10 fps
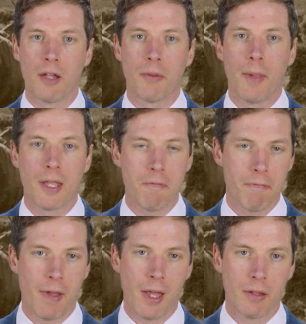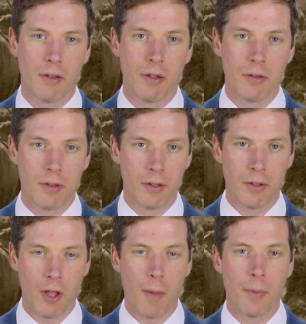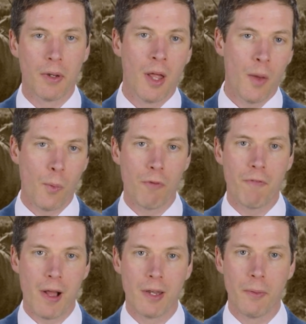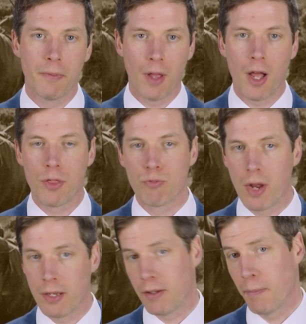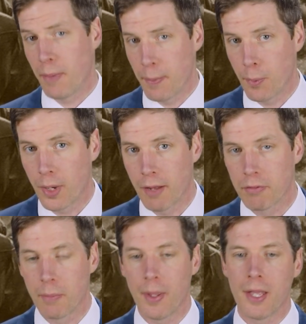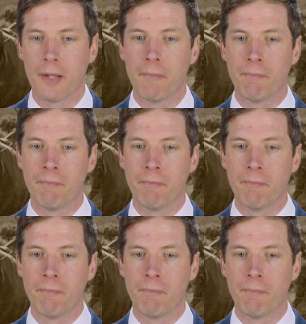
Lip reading: to make it fair to determine what value tithe rent that people would have to pay,